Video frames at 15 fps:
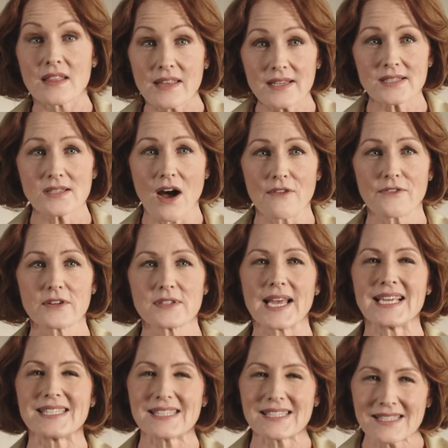This offers
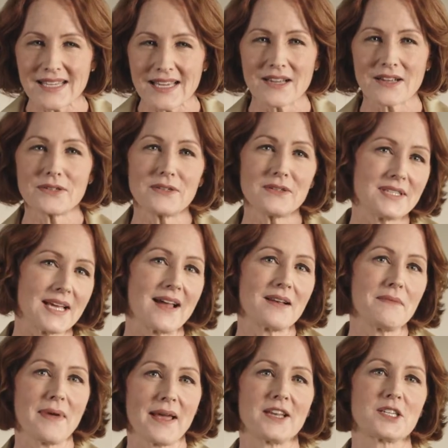a single
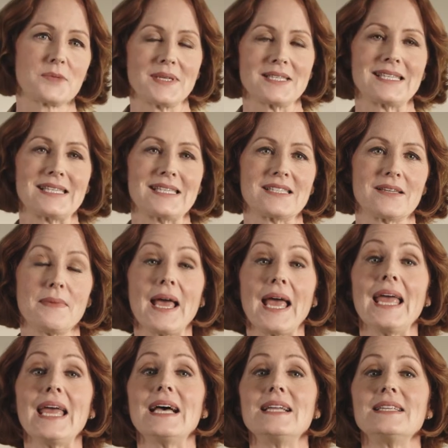data management system
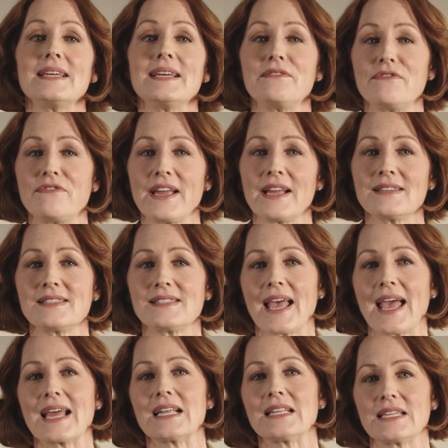and advanced
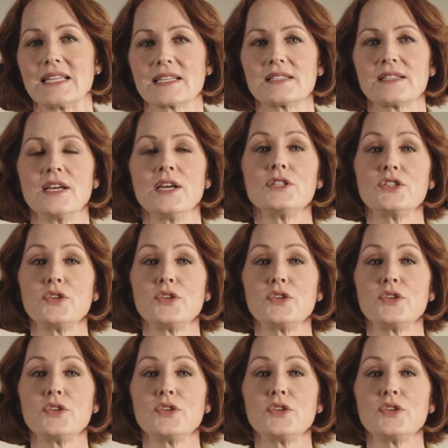analytics